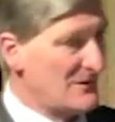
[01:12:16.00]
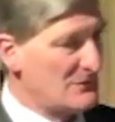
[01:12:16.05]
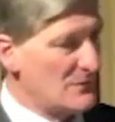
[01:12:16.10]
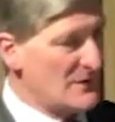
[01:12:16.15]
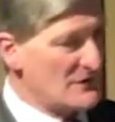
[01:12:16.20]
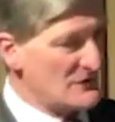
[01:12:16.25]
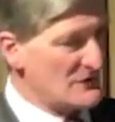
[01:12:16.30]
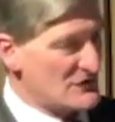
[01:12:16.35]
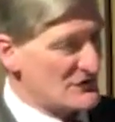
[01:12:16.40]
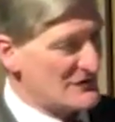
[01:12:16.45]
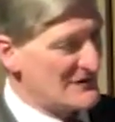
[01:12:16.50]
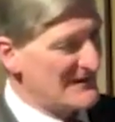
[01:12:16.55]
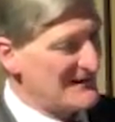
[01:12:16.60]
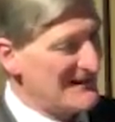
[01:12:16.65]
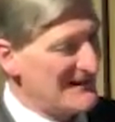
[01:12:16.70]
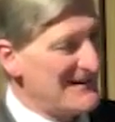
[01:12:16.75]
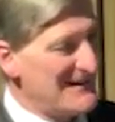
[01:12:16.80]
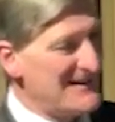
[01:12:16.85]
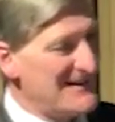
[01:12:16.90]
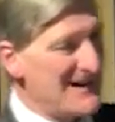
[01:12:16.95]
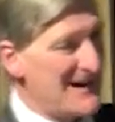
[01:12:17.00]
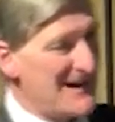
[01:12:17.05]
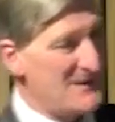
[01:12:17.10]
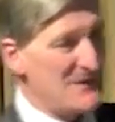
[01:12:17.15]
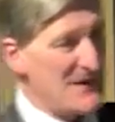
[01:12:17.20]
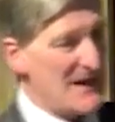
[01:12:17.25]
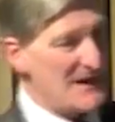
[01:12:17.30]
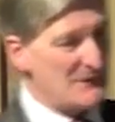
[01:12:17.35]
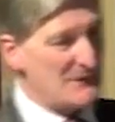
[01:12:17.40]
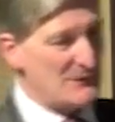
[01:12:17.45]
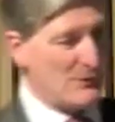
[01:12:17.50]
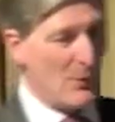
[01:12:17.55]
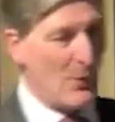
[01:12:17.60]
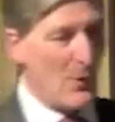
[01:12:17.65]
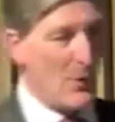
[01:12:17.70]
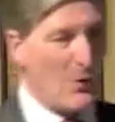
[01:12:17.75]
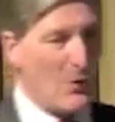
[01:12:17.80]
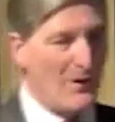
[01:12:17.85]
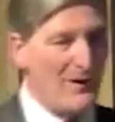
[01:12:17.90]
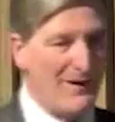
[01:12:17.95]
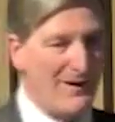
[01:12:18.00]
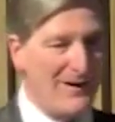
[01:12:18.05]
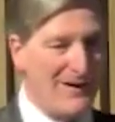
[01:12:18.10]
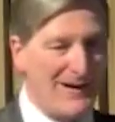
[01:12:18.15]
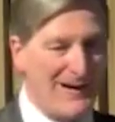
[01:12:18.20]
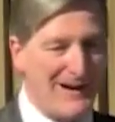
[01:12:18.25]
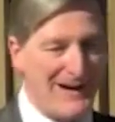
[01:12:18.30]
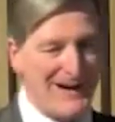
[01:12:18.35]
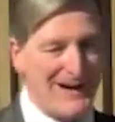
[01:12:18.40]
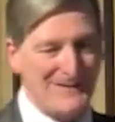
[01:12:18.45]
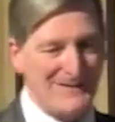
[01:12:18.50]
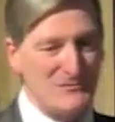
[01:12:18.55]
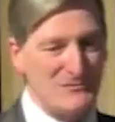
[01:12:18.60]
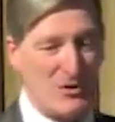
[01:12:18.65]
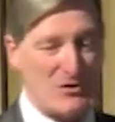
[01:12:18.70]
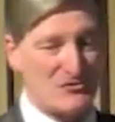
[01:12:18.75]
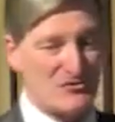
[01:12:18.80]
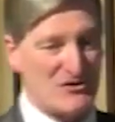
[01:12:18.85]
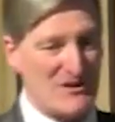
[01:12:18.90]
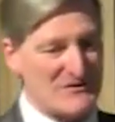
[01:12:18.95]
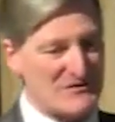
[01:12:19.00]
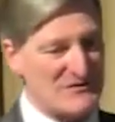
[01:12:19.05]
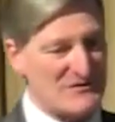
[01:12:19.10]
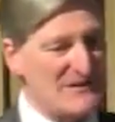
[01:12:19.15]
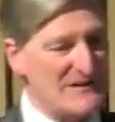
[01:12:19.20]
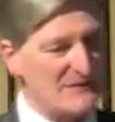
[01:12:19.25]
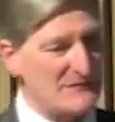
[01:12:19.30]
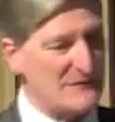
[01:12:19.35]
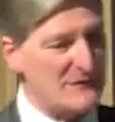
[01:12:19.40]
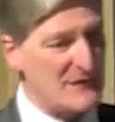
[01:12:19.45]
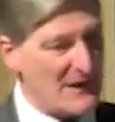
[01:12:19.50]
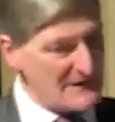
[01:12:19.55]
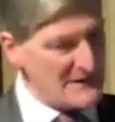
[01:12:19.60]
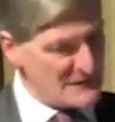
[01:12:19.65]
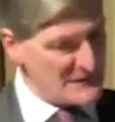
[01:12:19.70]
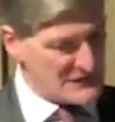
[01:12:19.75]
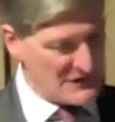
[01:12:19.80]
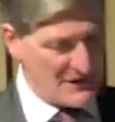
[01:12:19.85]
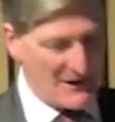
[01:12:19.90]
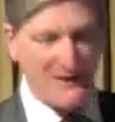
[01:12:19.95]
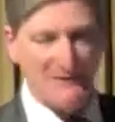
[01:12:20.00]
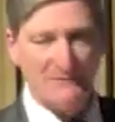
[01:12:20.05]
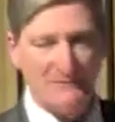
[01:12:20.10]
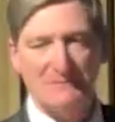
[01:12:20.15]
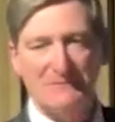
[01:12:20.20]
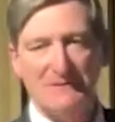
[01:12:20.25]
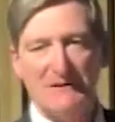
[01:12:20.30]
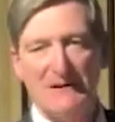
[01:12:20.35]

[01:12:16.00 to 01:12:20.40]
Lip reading: which, and therefore not just the advisor,